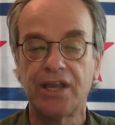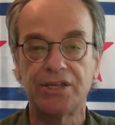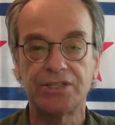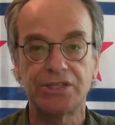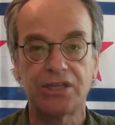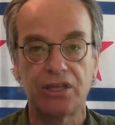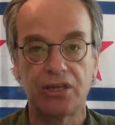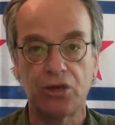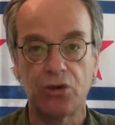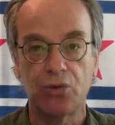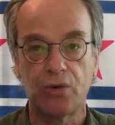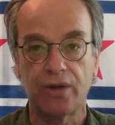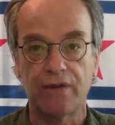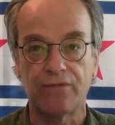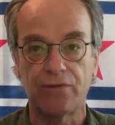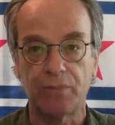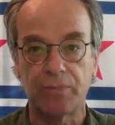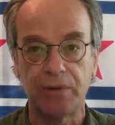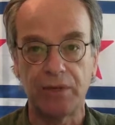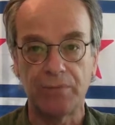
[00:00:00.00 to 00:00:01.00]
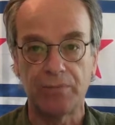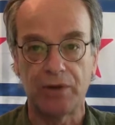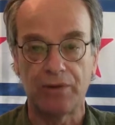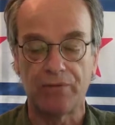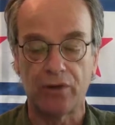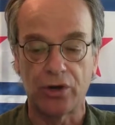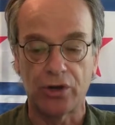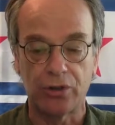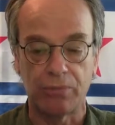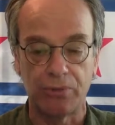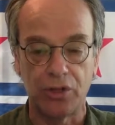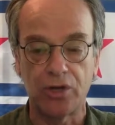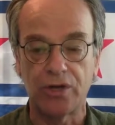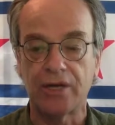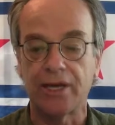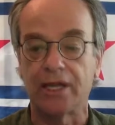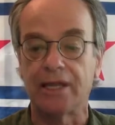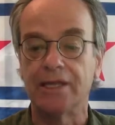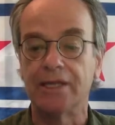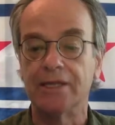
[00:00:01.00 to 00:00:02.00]
and security of the people of our
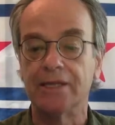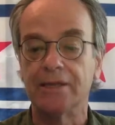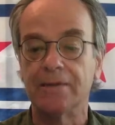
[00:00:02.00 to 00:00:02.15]
community.